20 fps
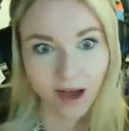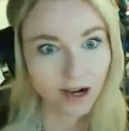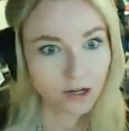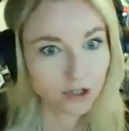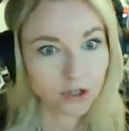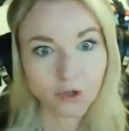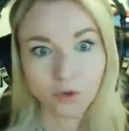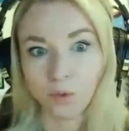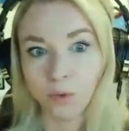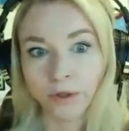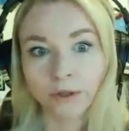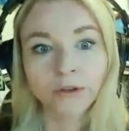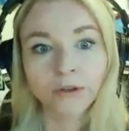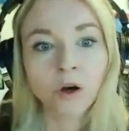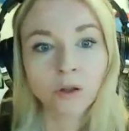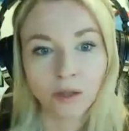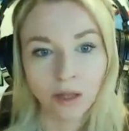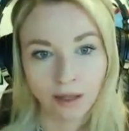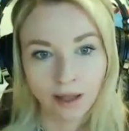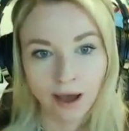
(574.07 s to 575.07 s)
doctors will
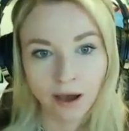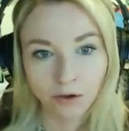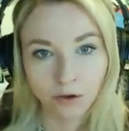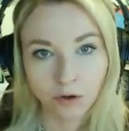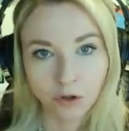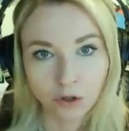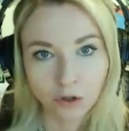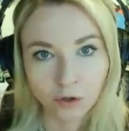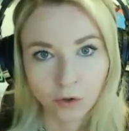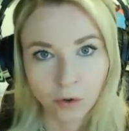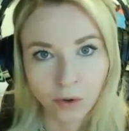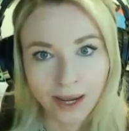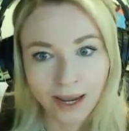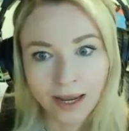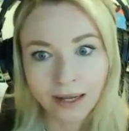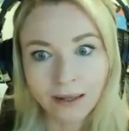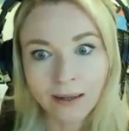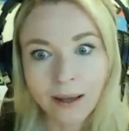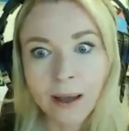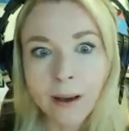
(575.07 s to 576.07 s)
not allow you to
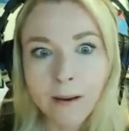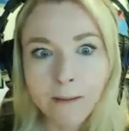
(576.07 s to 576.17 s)
donate